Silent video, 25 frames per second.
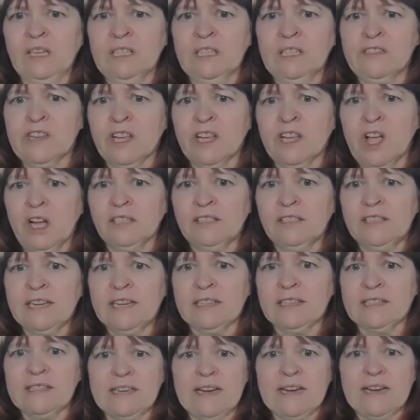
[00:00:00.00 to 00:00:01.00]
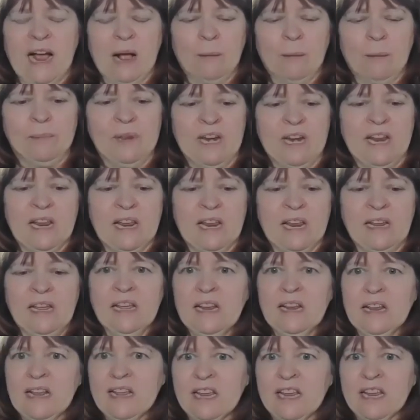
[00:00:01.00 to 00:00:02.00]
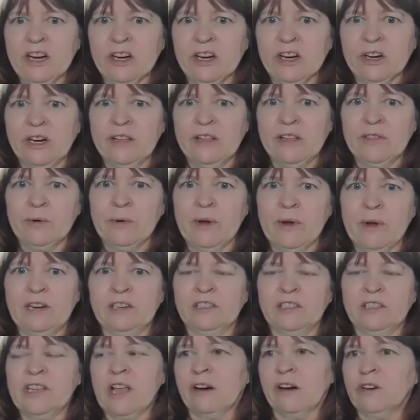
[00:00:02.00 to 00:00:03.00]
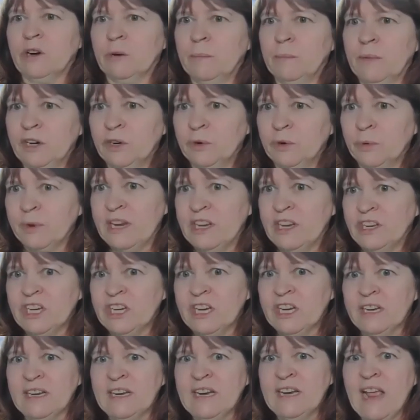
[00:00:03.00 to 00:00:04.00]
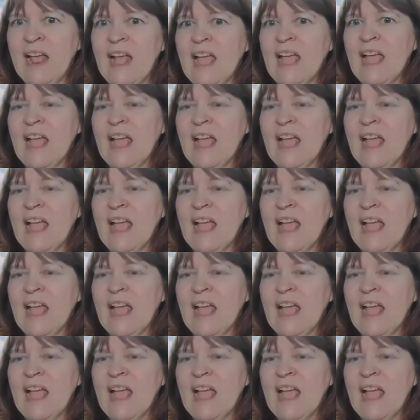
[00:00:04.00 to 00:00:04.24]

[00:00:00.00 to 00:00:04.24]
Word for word: it's a contest happening here in the greater Sacramento region.